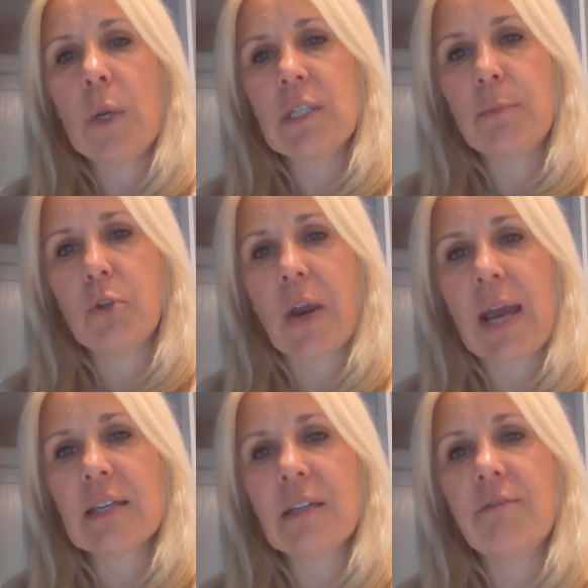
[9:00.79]
we
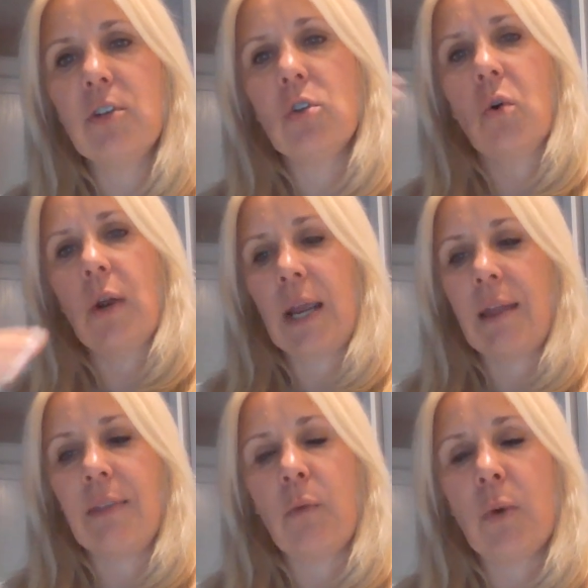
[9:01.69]
subtract inventory,
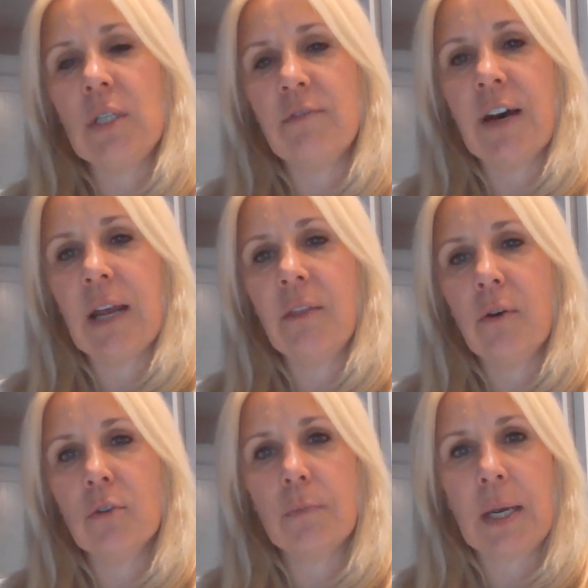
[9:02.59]
and then we divide
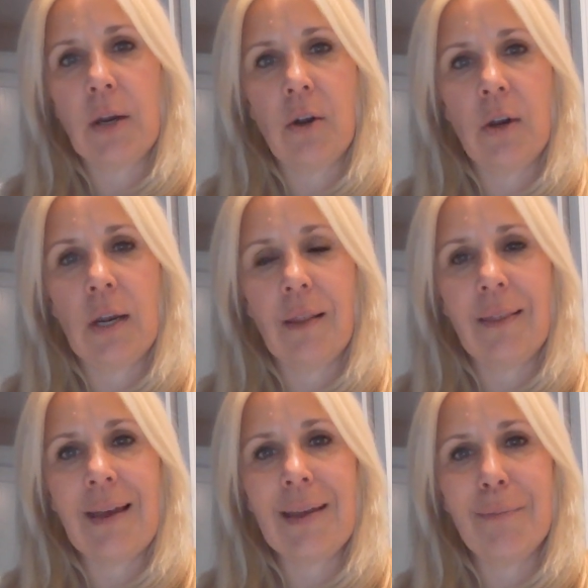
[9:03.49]
those by current
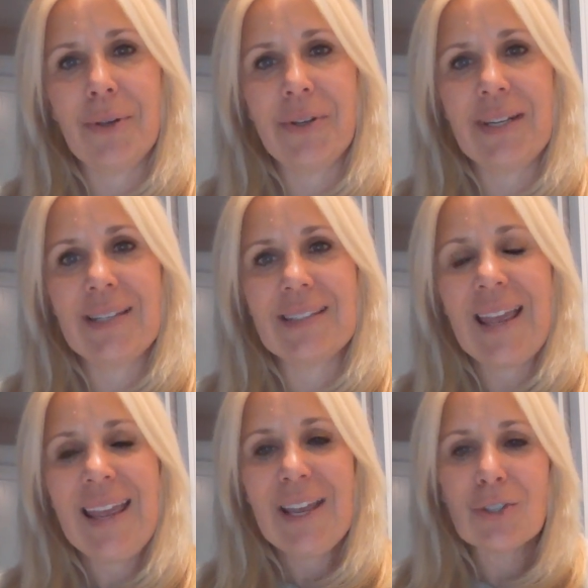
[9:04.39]
liabilities.
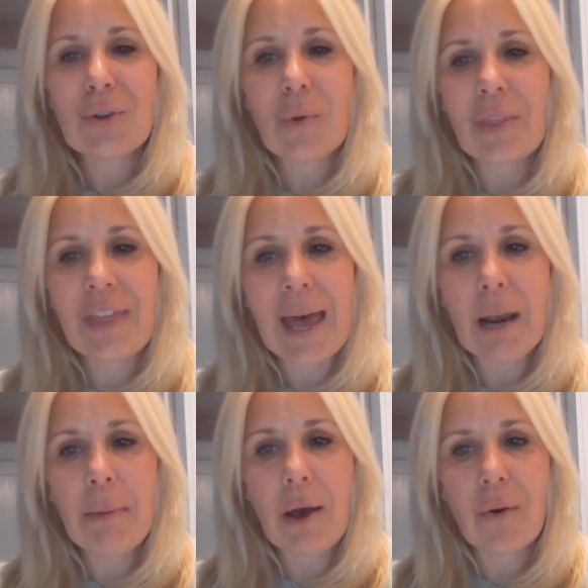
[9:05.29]
So that
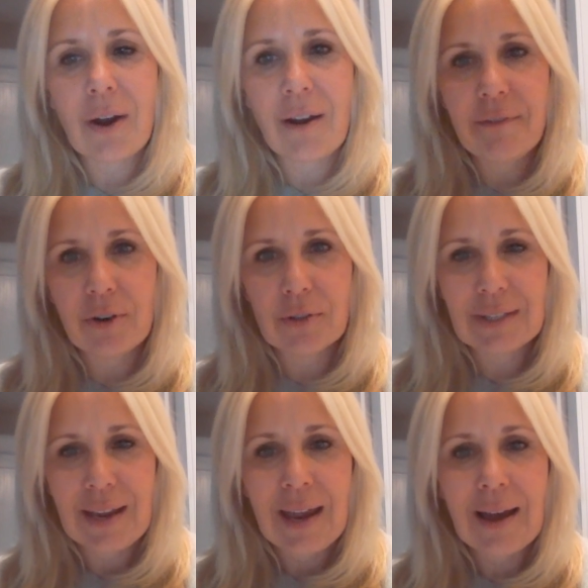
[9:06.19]
about
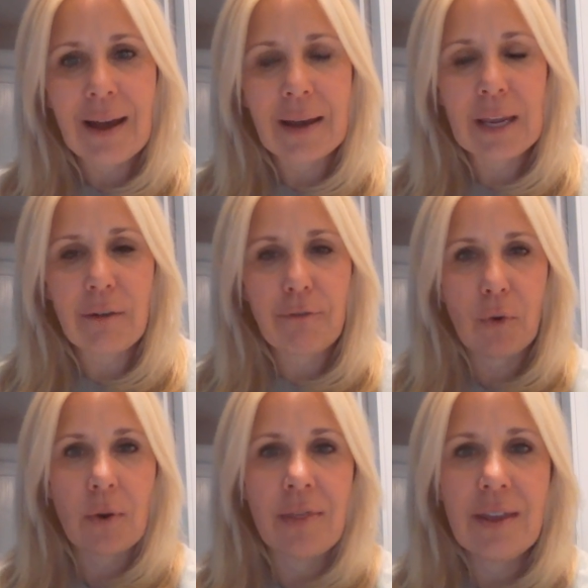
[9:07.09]
covers it
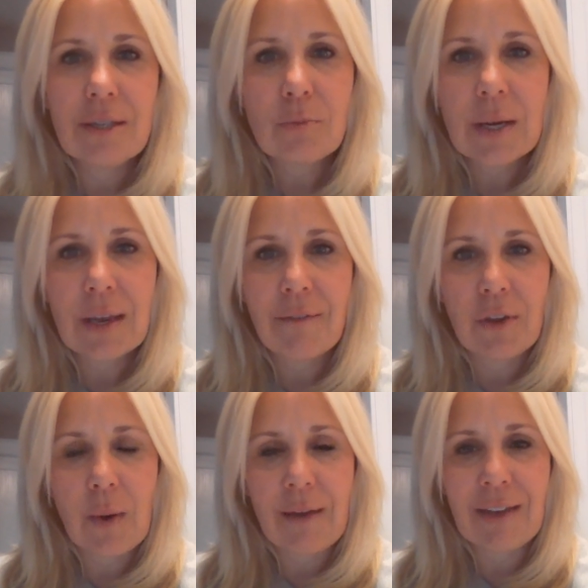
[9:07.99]
for this week. If
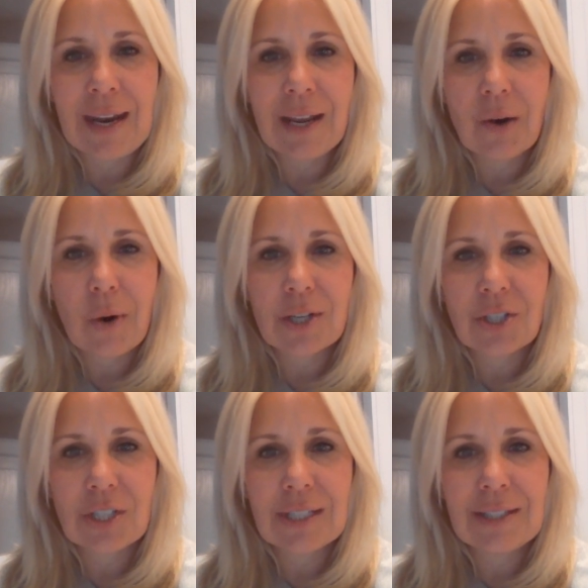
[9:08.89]
you have any
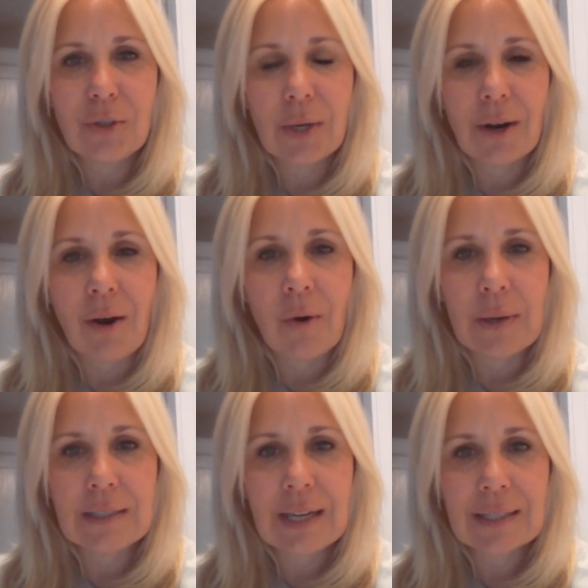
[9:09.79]
questions, you can
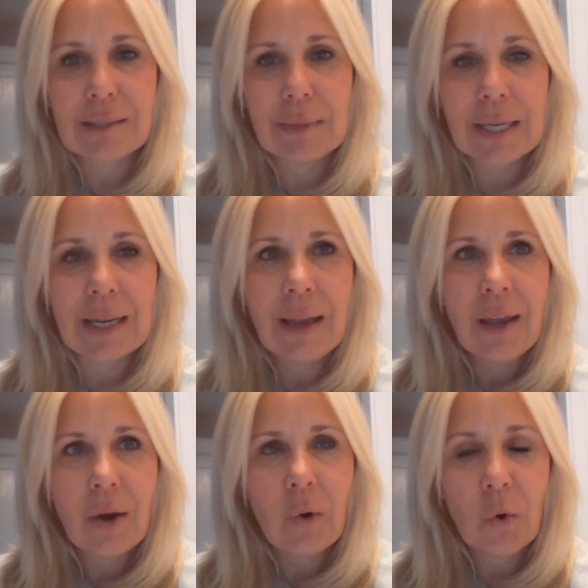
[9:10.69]
always text me
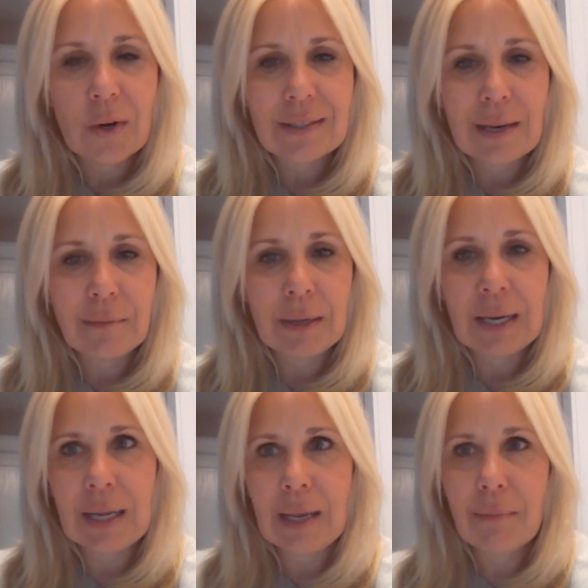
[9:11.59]
or send me
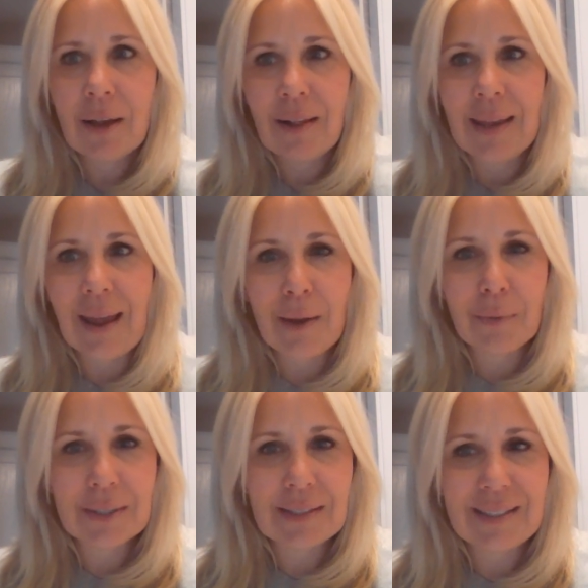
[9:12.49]
an email, and I
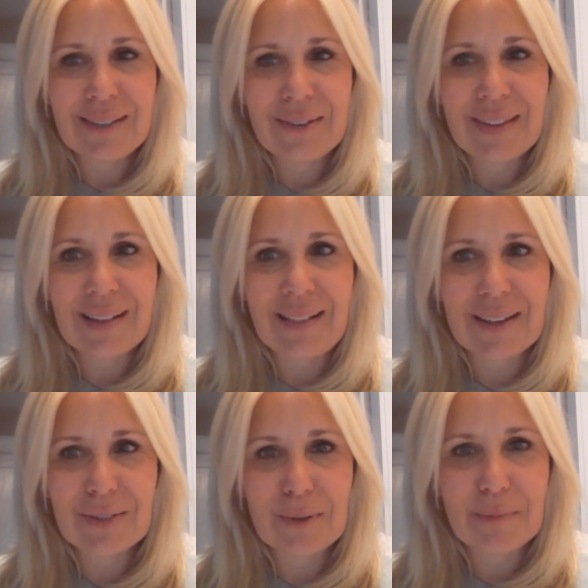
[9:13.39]
will see you in the
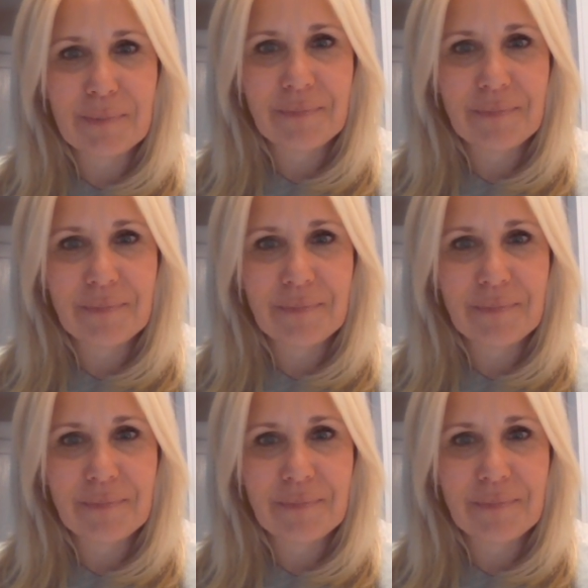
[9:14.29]
classroom.